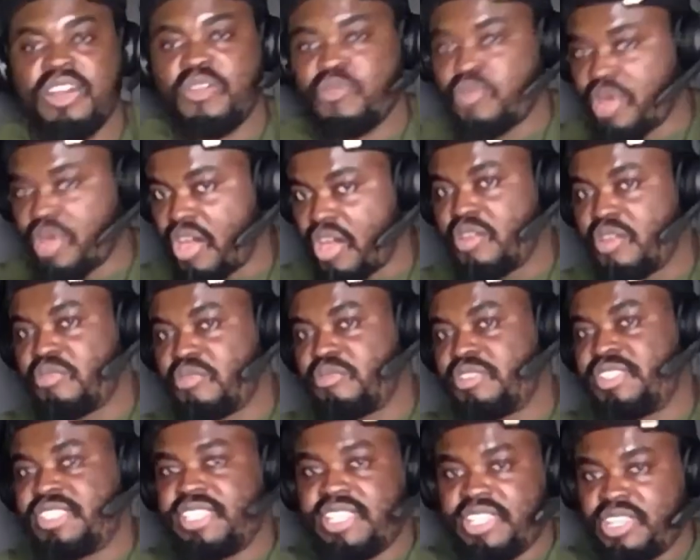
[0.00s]
around
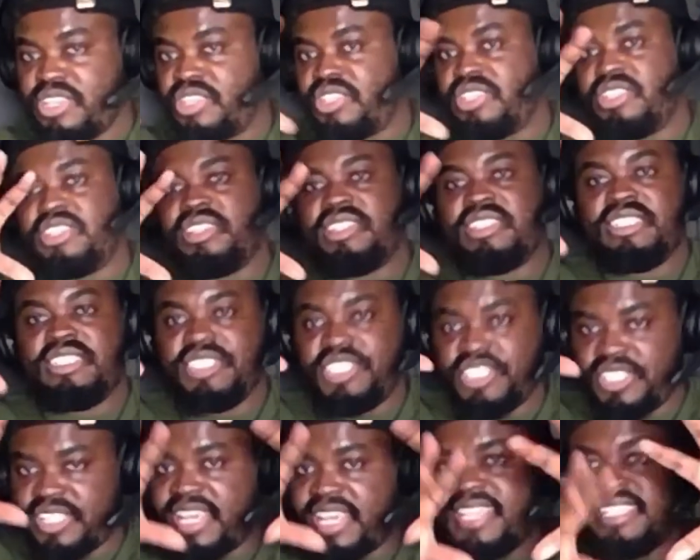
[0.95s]
saying
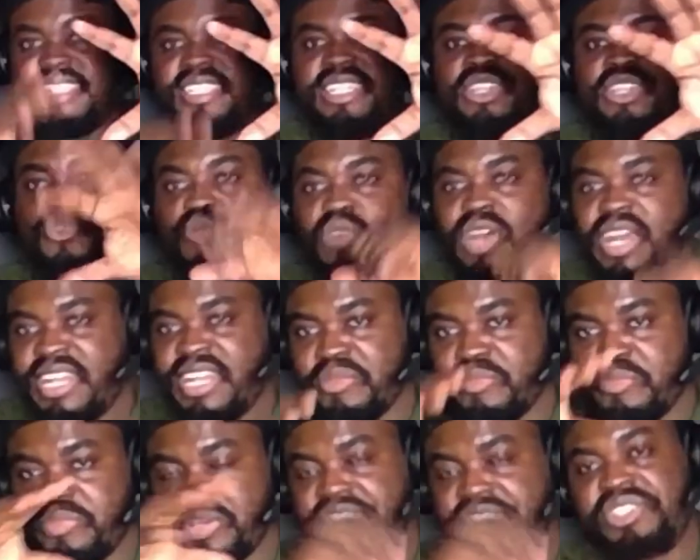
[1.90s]
saying you are the
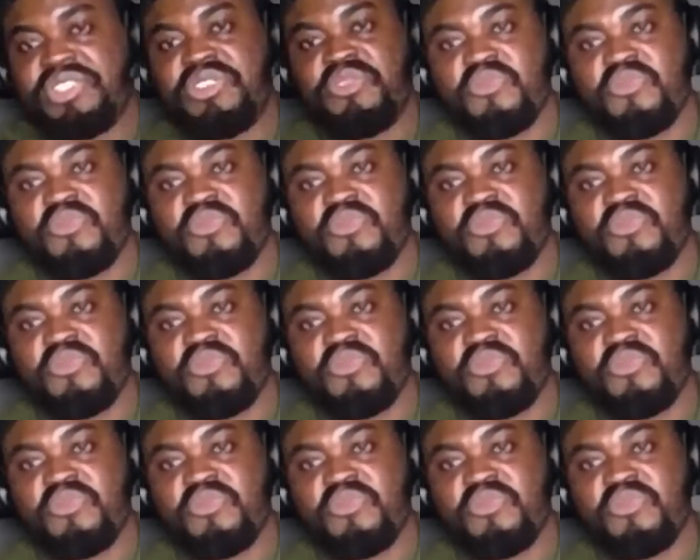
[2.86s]
best,